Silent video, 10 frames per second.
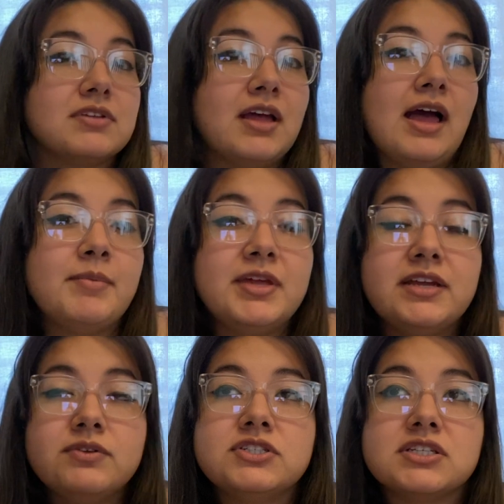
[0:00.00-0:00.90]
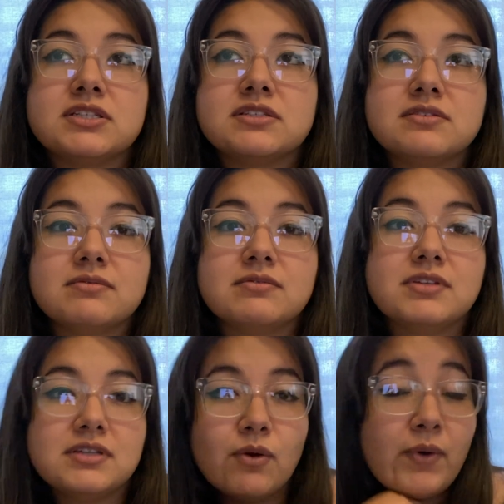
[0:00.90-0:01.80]
I mean, it was just
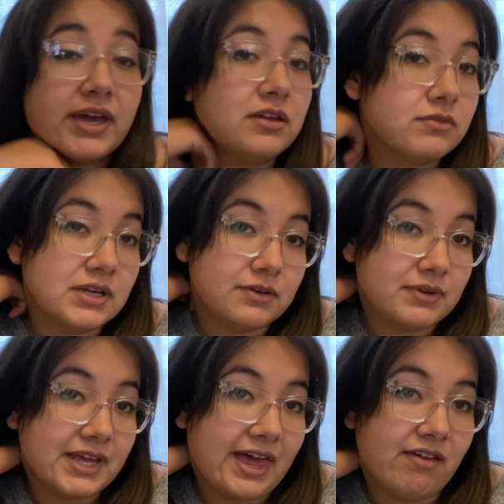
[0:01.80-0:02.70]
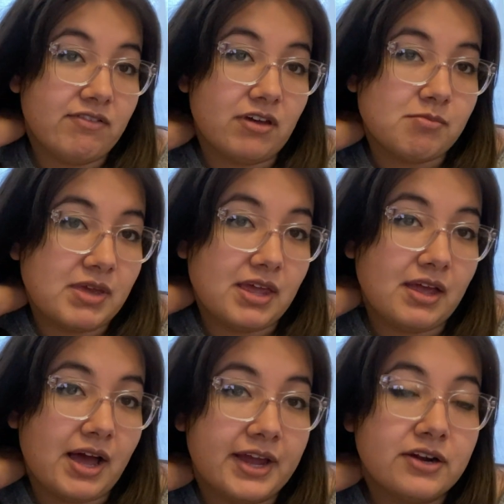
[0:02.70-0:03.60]
weighing really, really heavy on me.
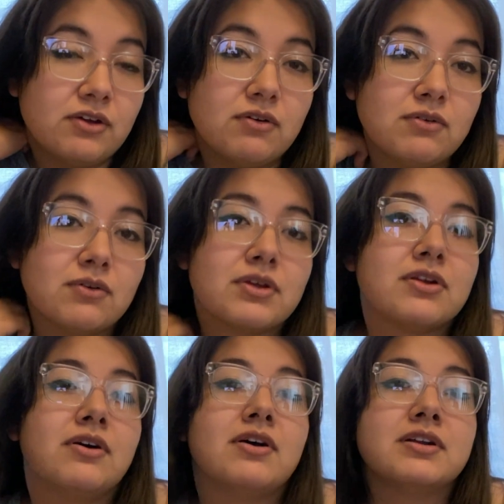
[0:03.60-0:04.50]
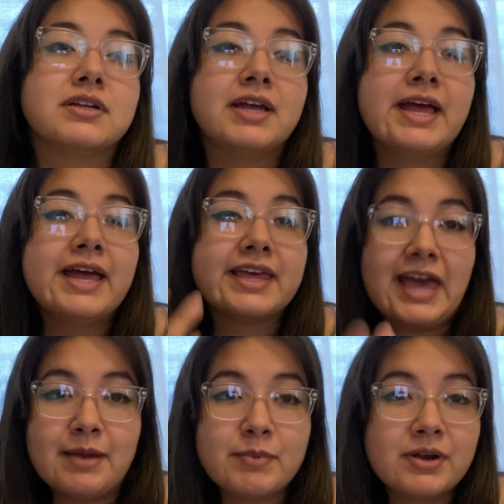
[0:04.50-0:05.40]
I know, you know, on
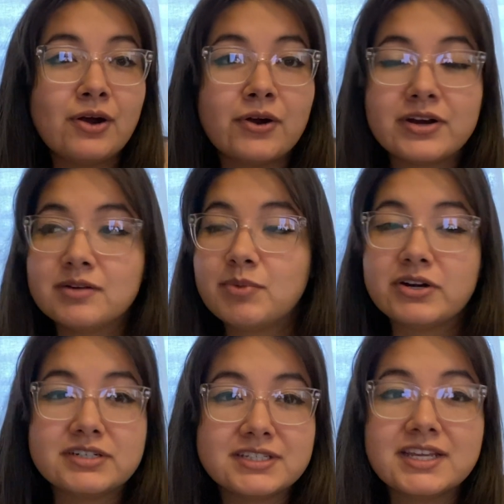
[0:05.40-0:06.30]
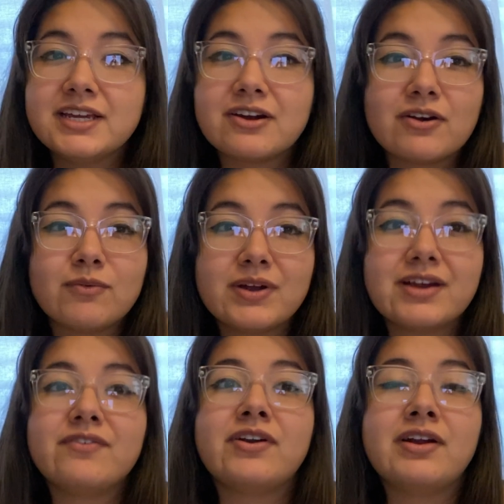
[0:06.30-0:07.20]
camera or in person or
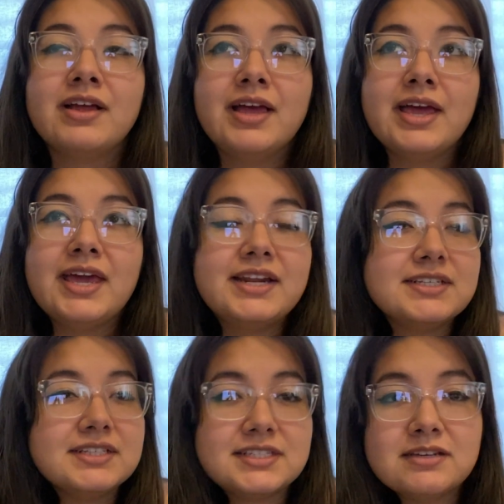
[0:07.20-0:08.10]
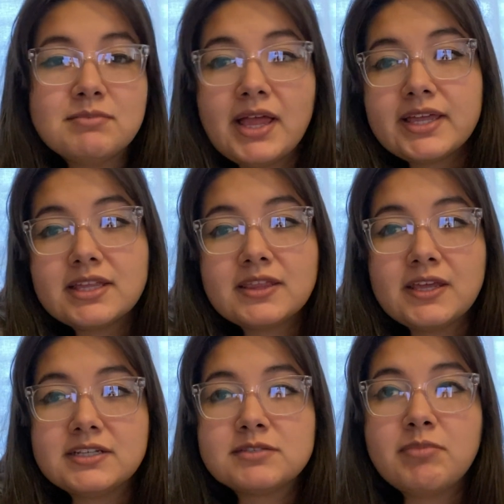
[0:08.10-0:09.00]
whatever, it doesn't seem like
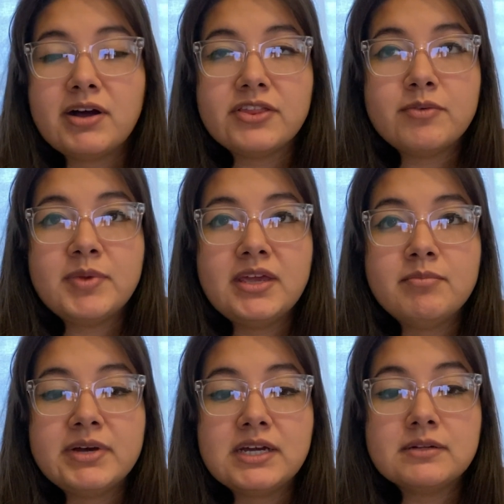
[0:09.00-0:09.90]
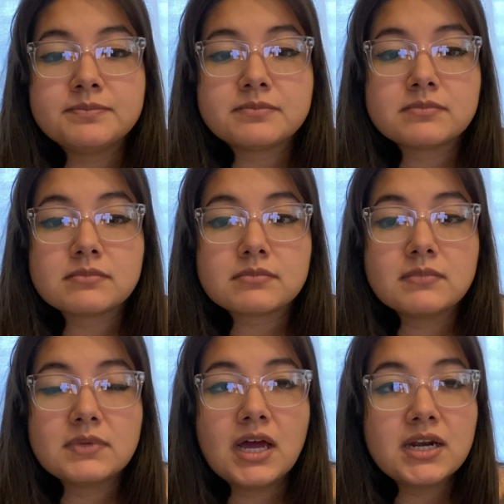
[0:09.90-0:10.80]
things bother me, but
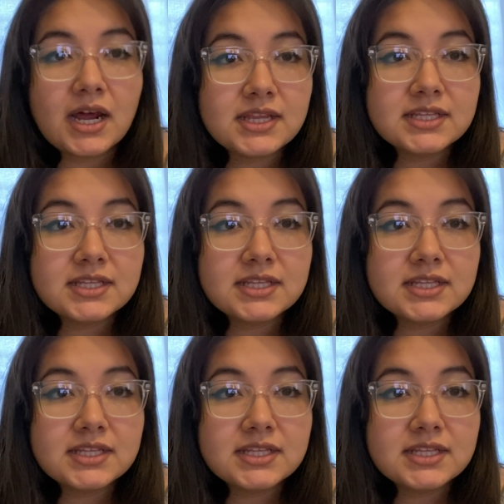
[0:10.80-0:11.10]
a lot of the